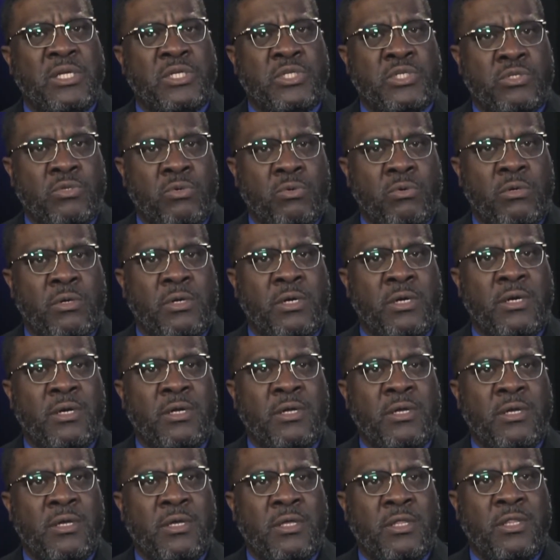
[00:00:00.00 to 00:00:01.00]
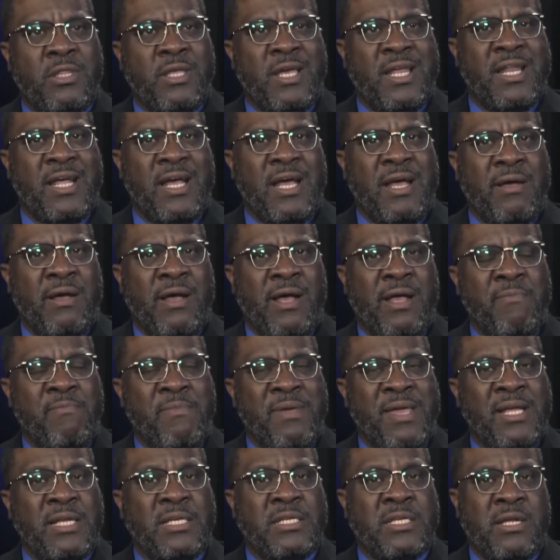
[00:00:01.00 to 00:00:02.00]
sure that I
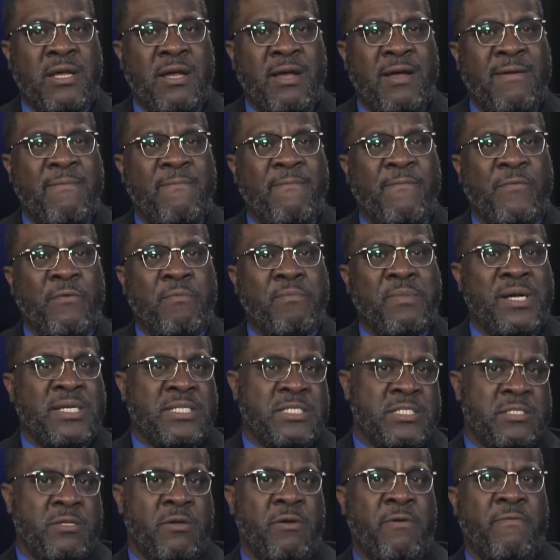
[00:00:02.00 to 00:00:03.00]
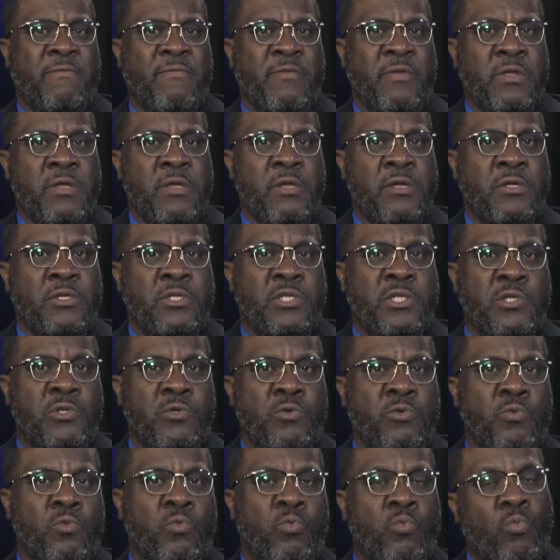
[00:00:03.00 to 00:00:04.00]
make time for myself
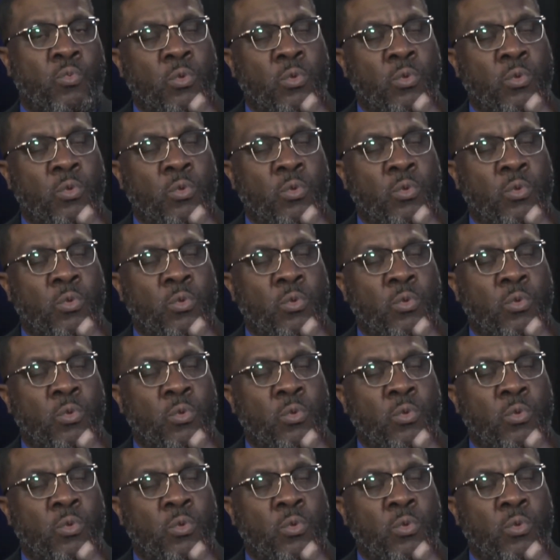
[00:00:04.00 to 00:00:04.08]
to,